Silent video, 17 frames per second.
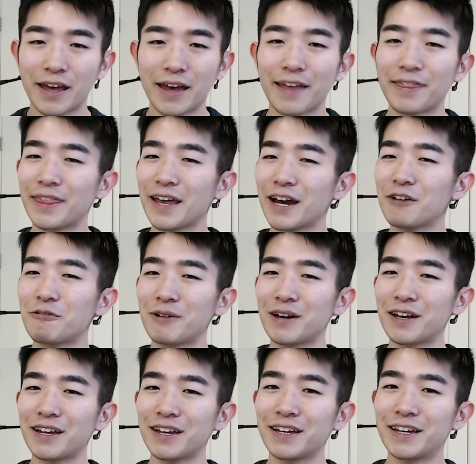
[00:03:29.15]
And that
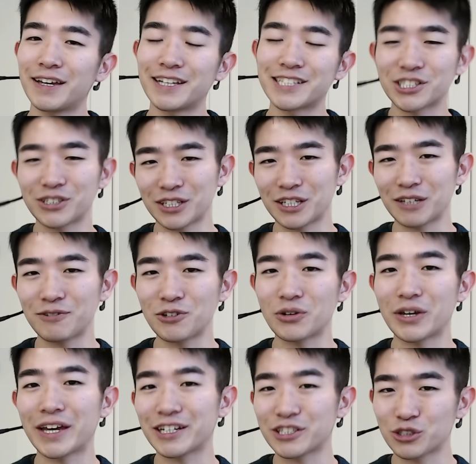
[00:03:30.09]
way it's going to give
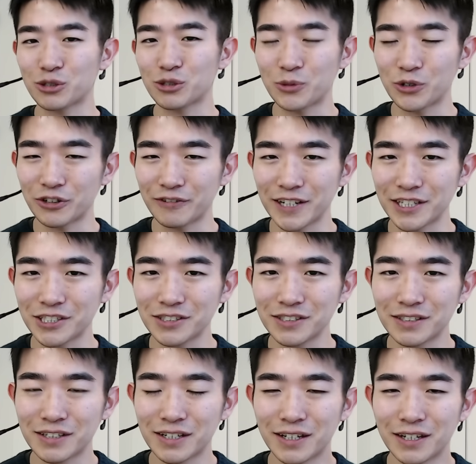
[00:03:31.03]
you extra
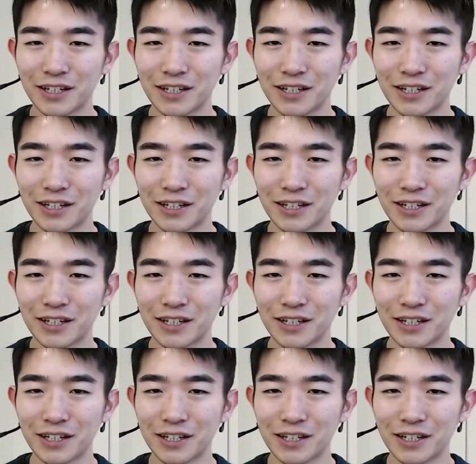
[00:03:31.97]
motivation,